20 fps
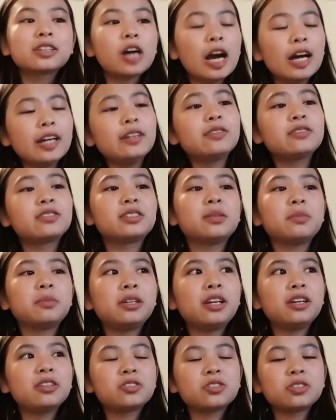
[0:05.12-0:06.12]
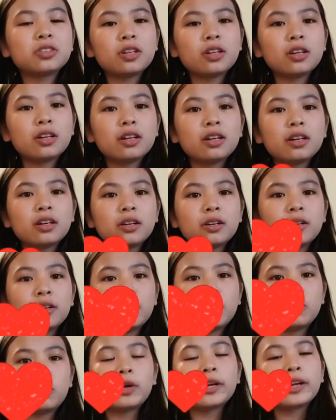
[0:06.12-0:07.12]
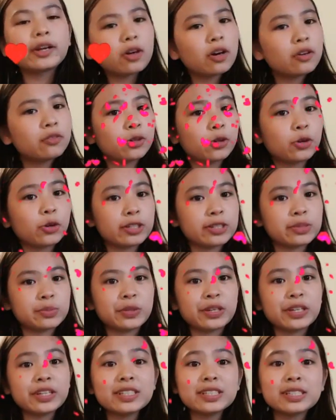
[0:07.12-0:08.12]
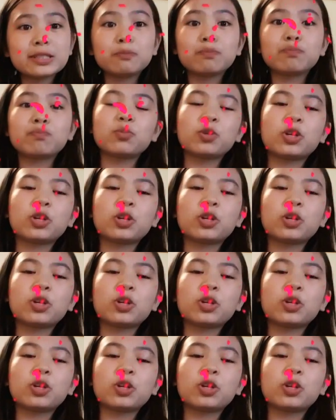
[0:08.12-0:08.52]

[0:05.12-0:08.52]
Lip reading: kind of similar to what I got for Christmas,